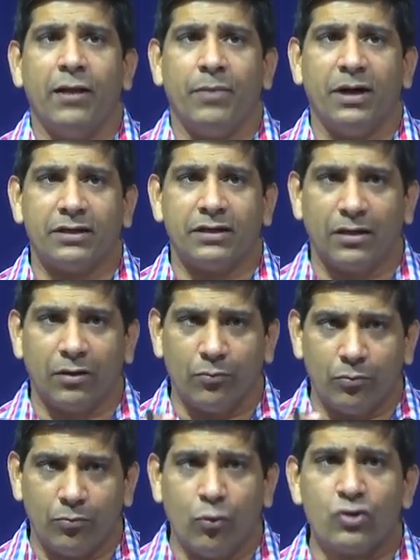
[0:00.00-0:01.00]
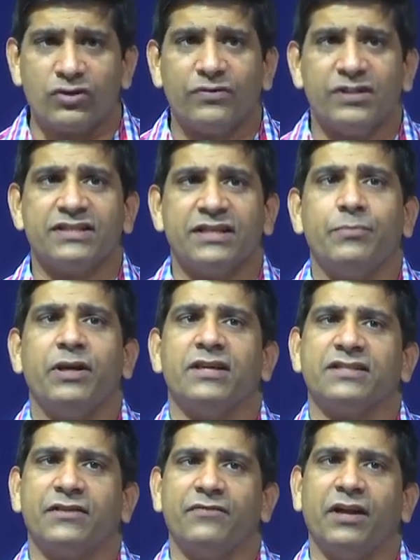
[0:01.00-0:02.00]
But most of these
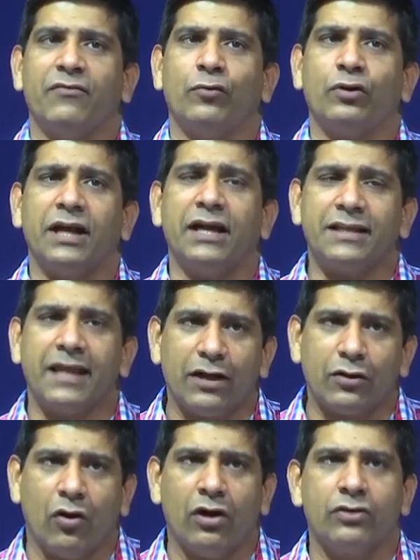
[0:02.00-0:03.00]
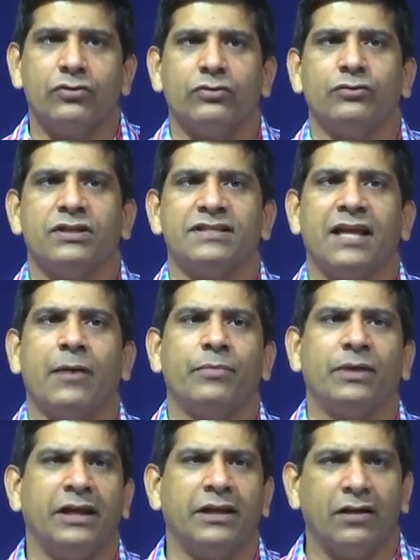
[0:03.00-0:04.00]
DPRs that we have looked at, they had gone to do the
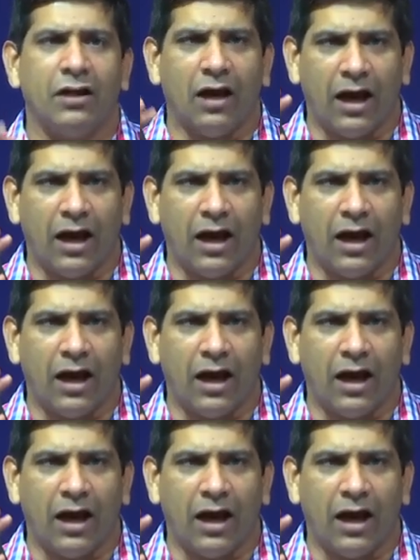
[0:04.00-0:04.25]
sampling,